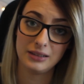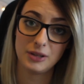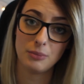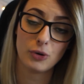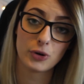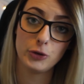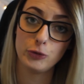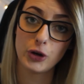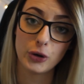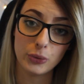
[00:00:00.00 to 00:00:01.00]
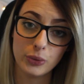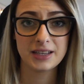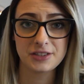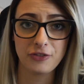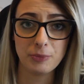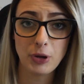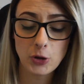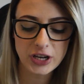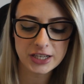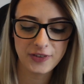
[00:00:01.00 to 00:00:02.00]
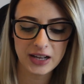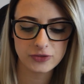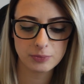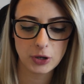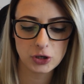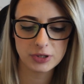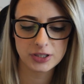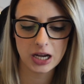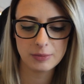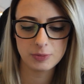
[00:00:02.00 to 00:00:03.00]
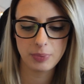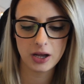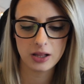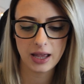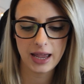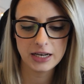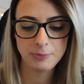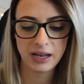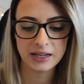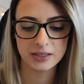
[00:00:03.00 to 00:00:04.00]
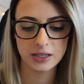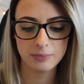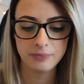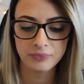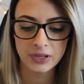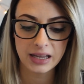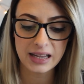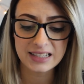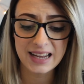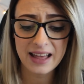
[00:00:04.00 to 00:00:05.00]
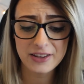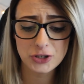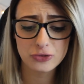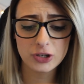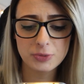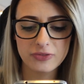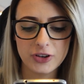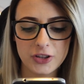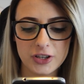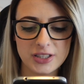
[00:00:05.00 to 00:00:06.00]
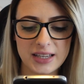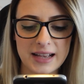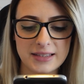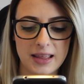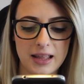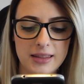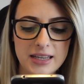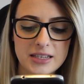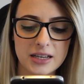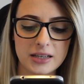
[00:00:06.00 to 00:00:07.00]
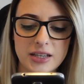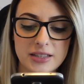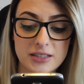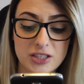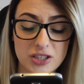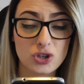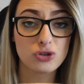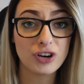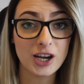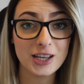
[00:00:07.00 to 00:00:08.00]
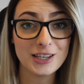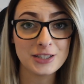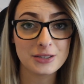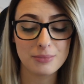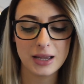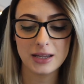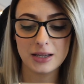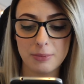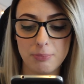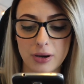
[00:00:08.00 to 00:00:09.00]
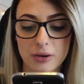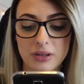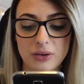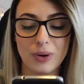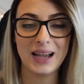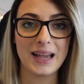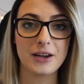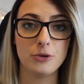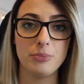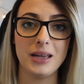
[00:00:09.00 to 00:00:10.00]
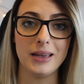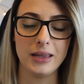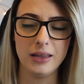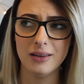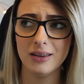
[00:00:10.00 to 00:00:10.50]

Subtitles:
the more you know. Here's a fun Pokédex fact from Pokemon Diamond, Pearl, and Platinum. It gathers groups of others as their leader. Its cries make Poliwag obey.